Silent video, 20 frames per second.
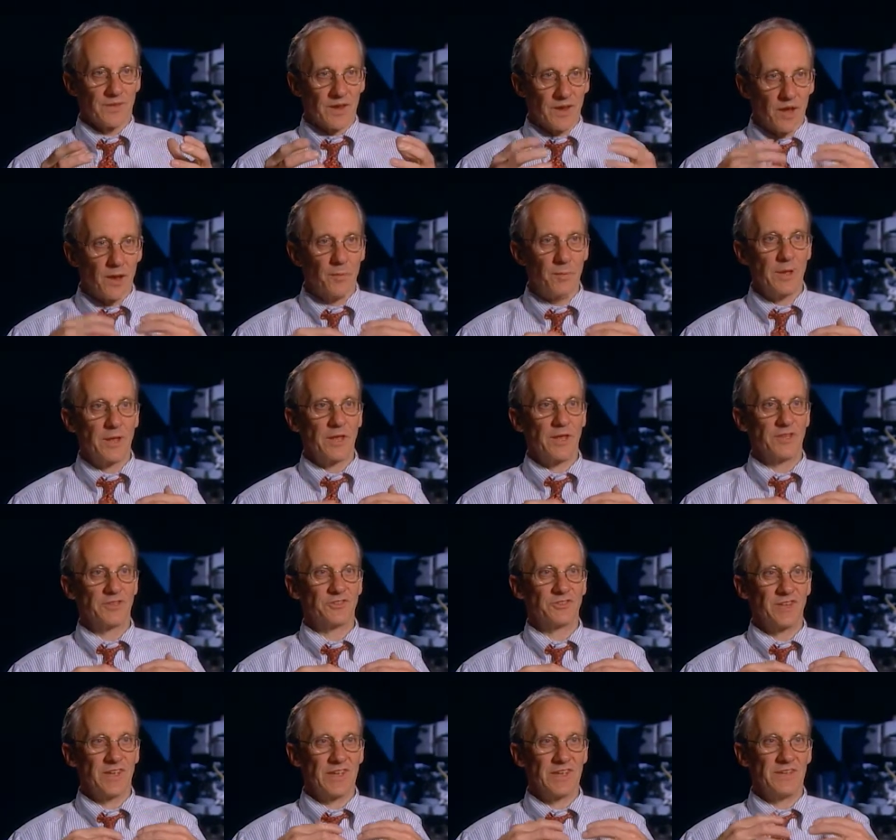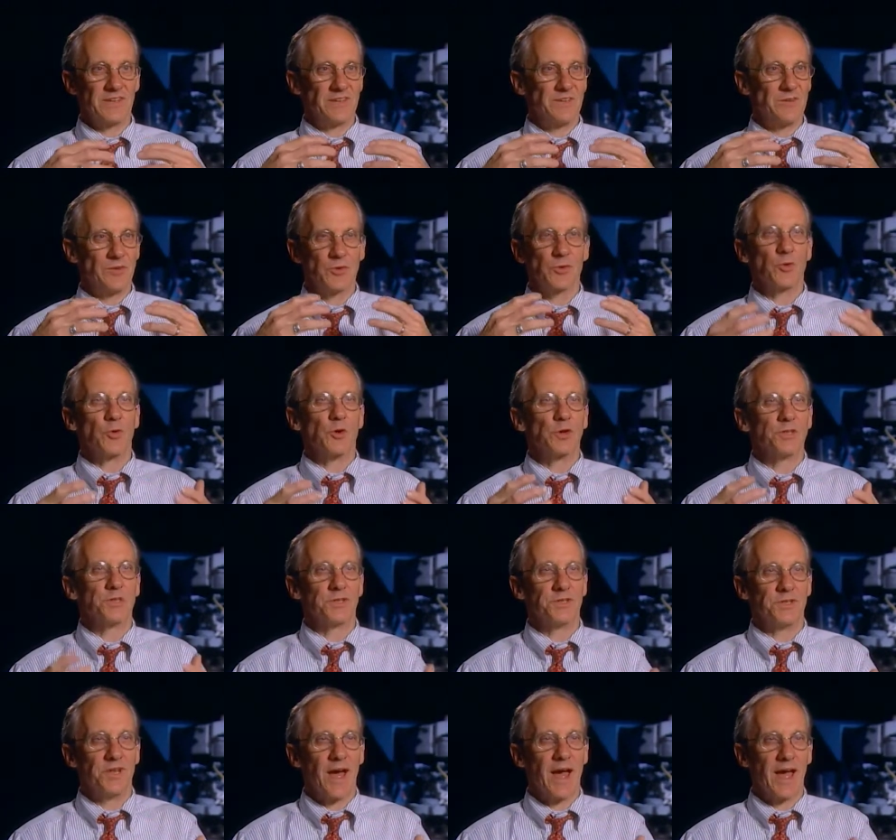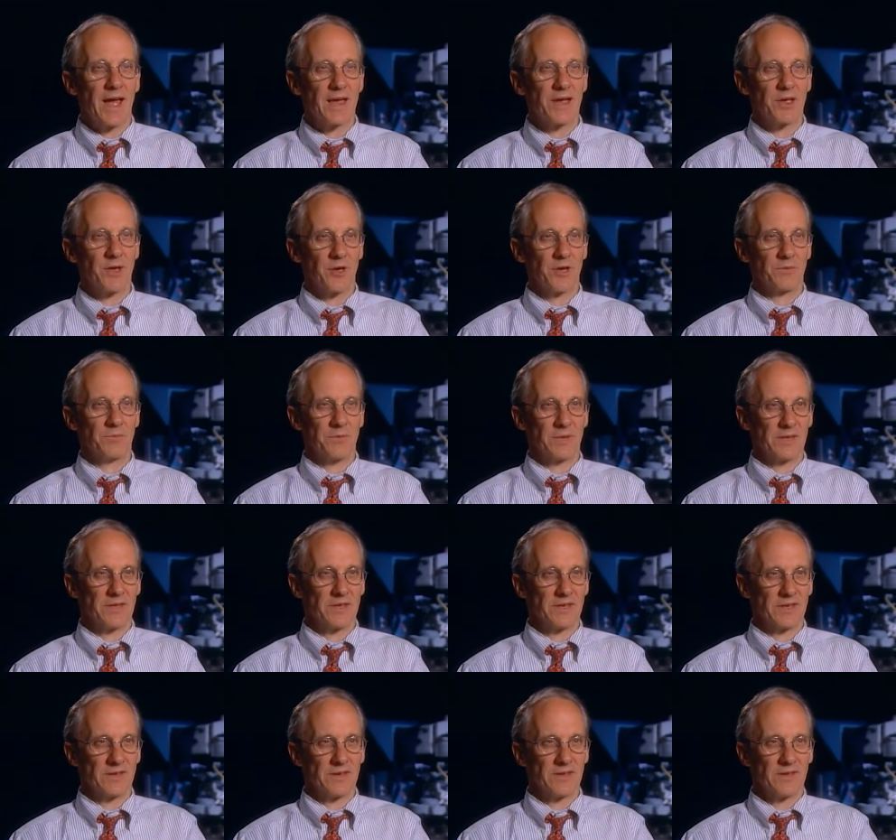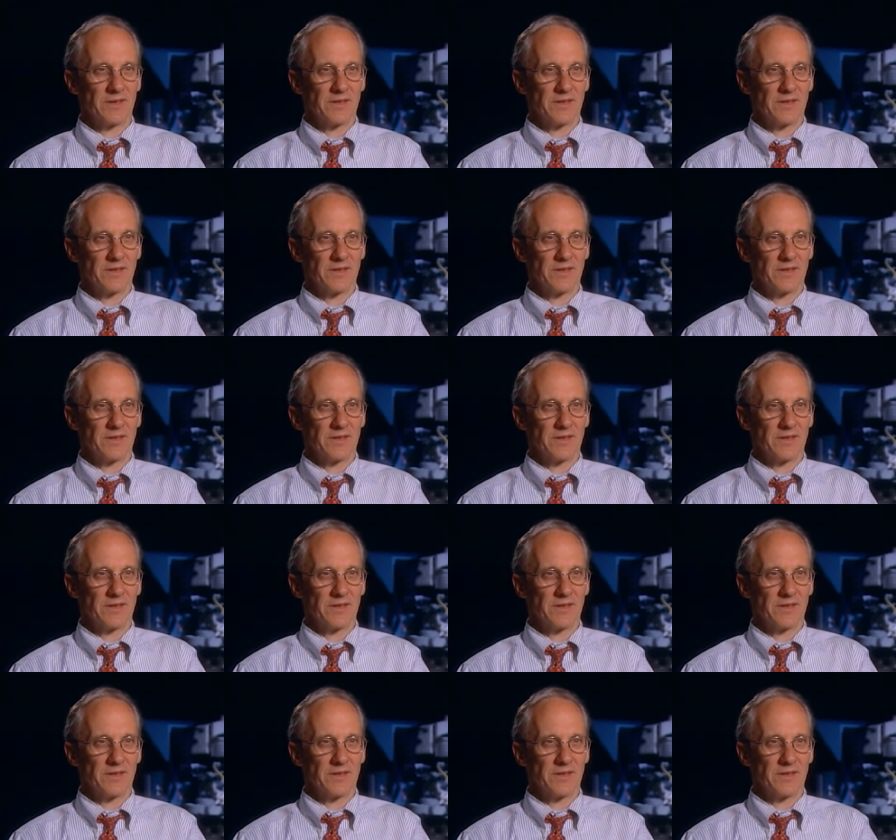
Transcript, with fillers: come in and say, "You're going to die on me,"